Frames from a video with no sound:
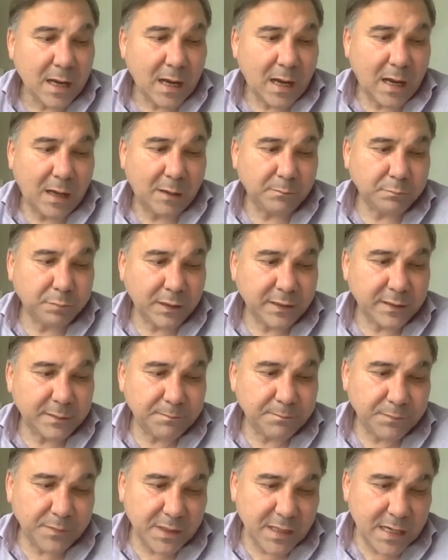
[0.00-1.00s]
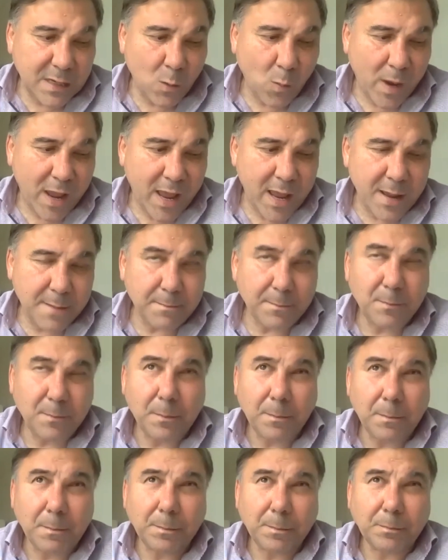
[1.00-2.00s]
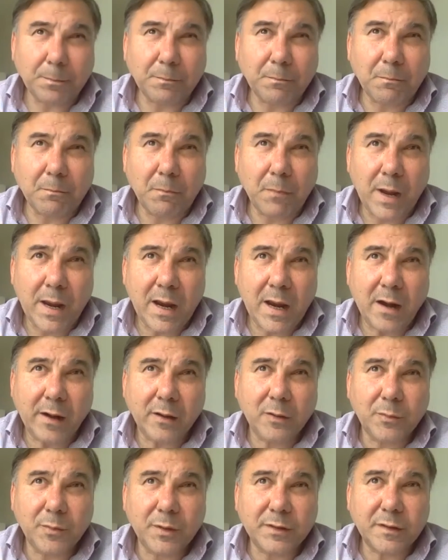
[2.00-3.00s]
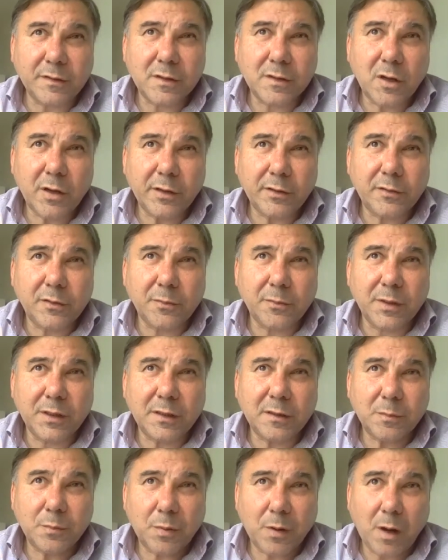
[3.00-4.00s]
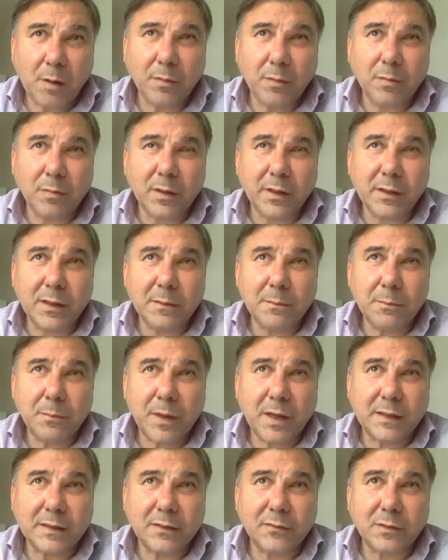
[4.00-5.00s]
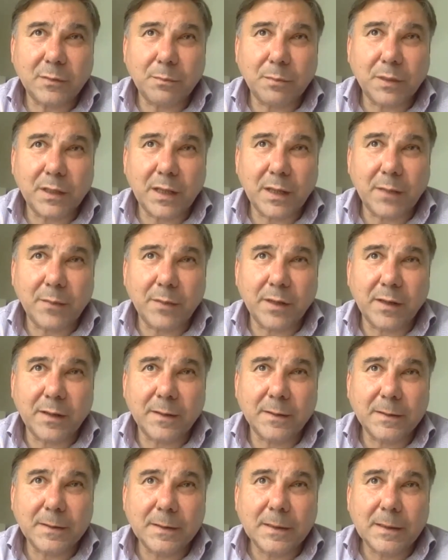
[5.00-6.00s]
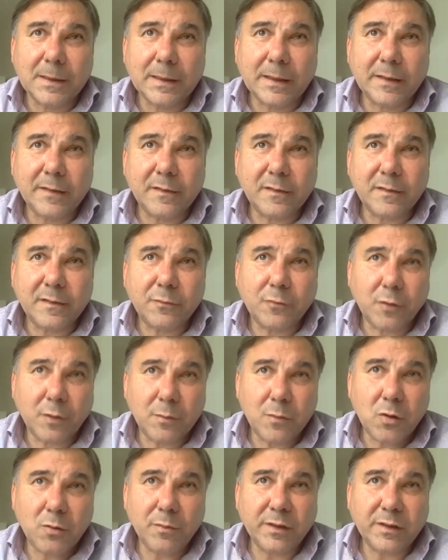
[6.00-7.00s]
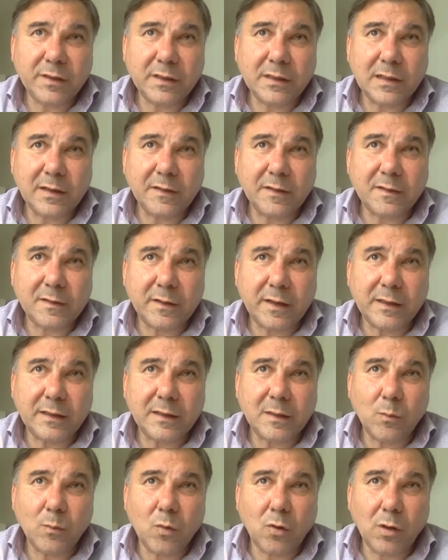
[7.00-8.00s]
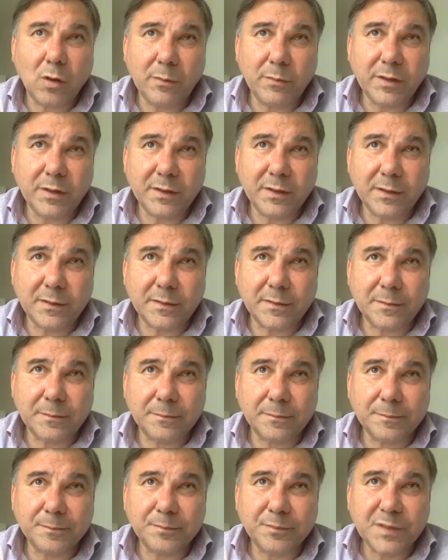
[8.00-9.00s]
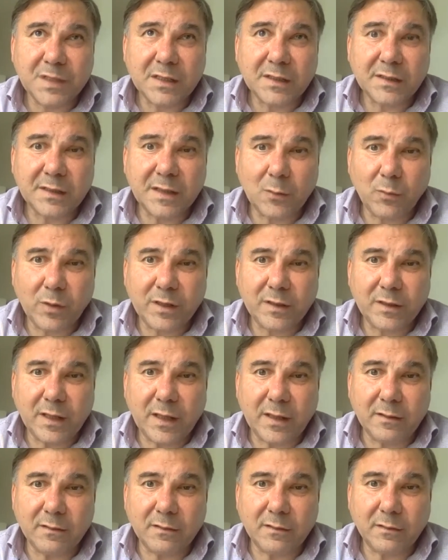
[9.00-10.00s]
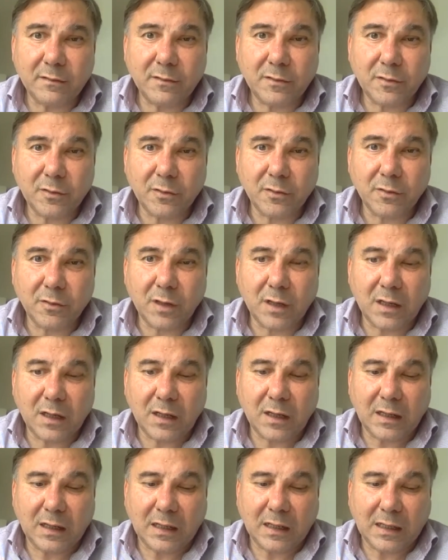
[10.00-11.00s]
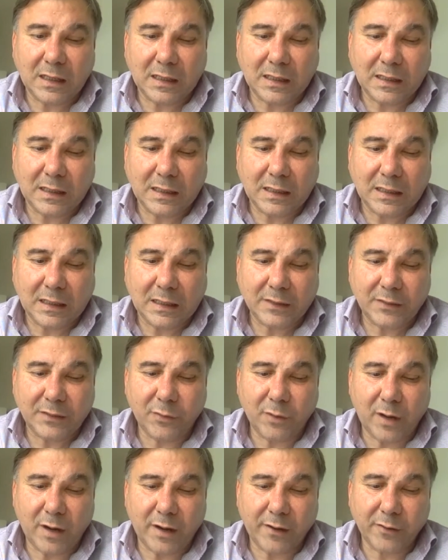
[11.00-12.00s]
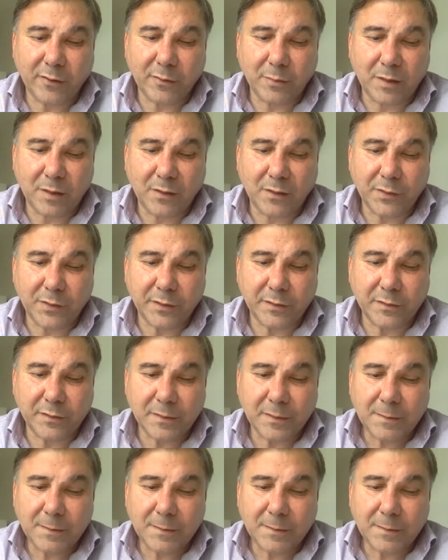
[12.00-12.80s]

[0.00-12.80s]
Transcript: Uh, but in a way, my argument is going to be that probably the impact of the pandemic is, for the moment at least, slightly more limited than we tend to, uh, uh, uh, to argue about it